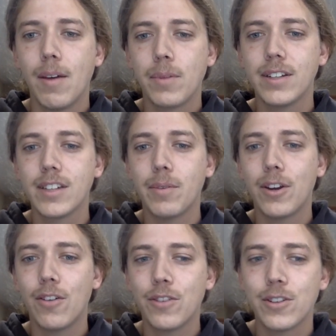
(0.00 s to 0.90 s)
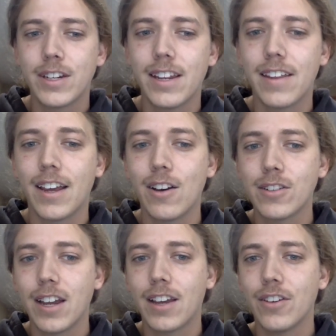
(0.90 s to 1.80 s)
Please let me know if there's anything
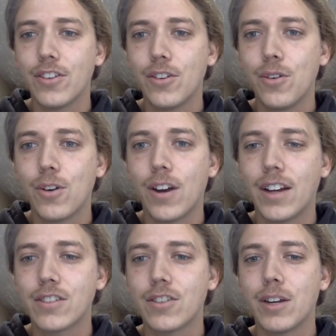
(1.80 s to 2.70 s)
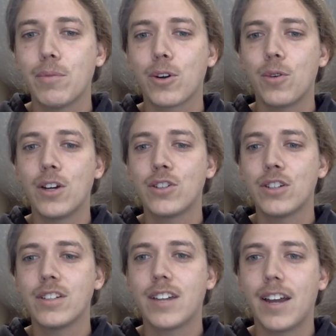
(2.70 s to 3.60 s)
else I can do or answer any more
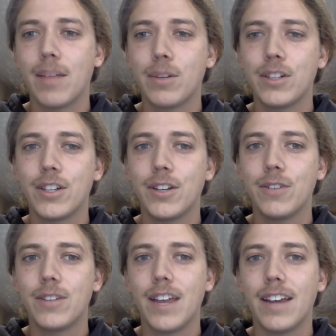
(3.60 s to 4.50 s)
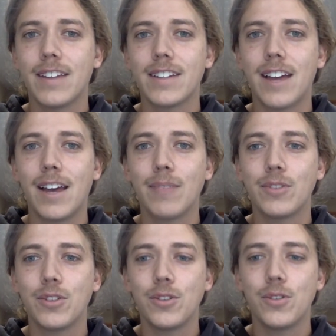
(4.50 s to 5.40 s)
questions, and I appreciate you taking the time
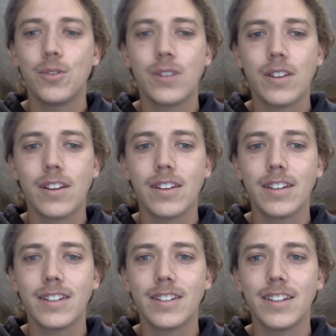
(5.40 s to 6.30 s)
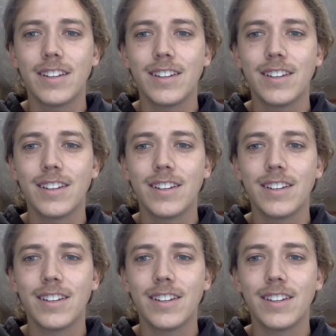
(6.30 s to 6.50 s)
to listen to